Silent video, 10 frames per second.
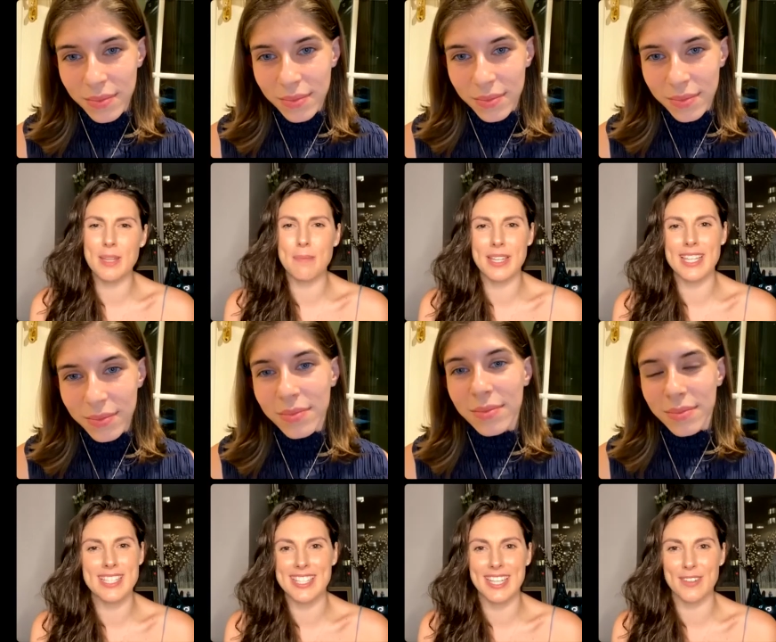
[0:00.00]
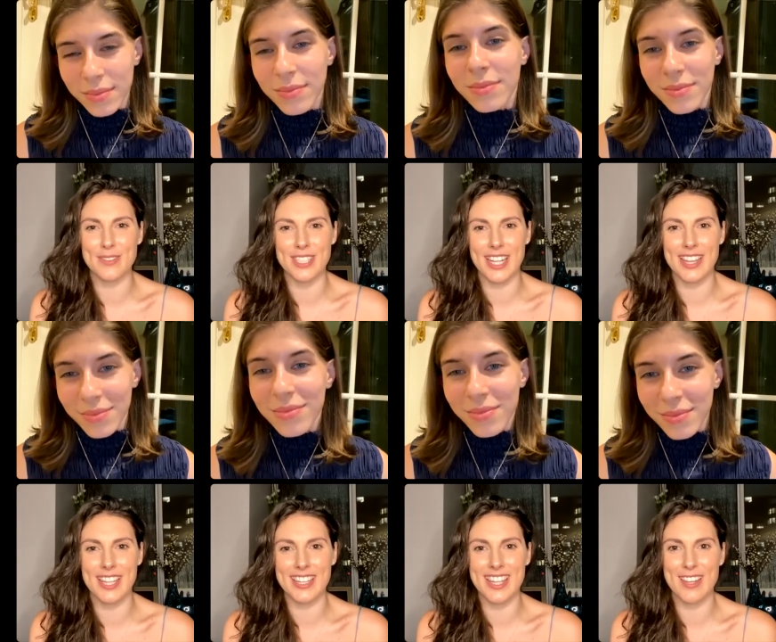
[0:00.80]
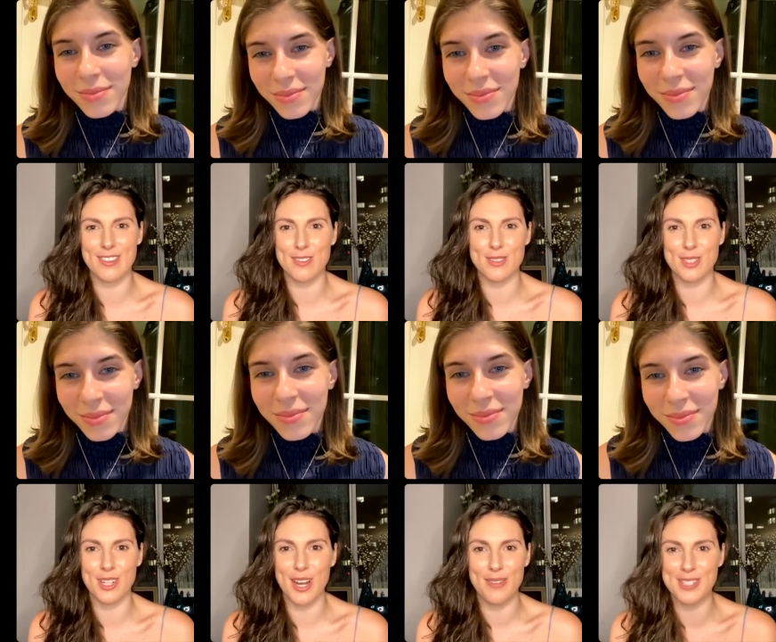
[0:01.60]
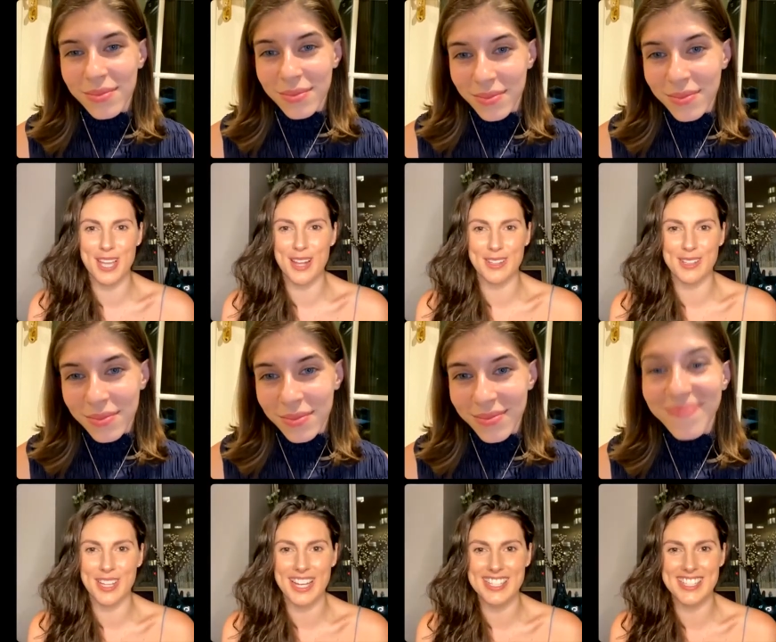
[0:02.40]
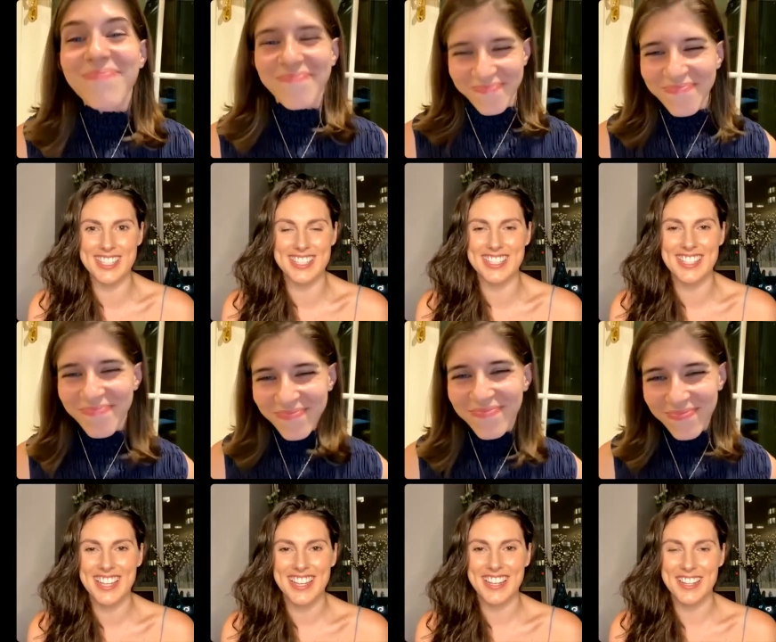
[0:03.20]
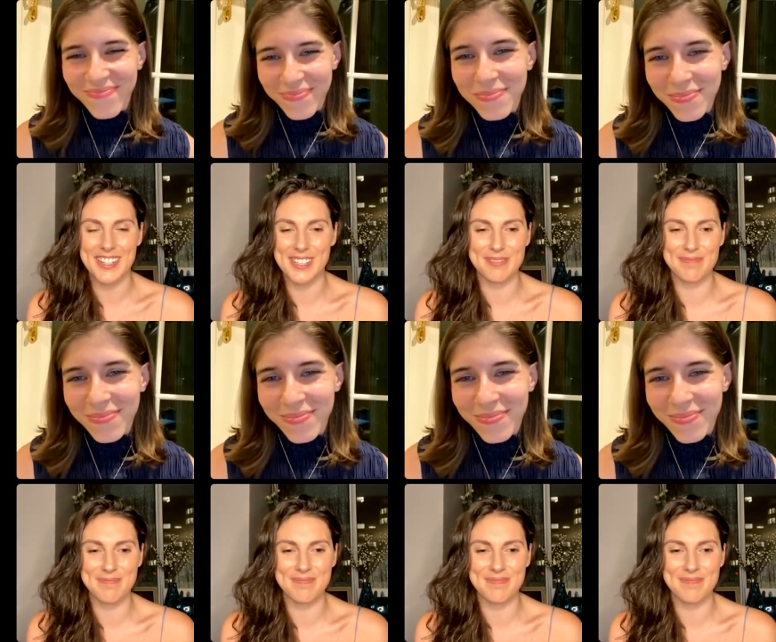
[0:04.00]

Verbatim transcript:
Speaker 1: biggest gift. And I think that through Turn It Out with Tiler classes, um,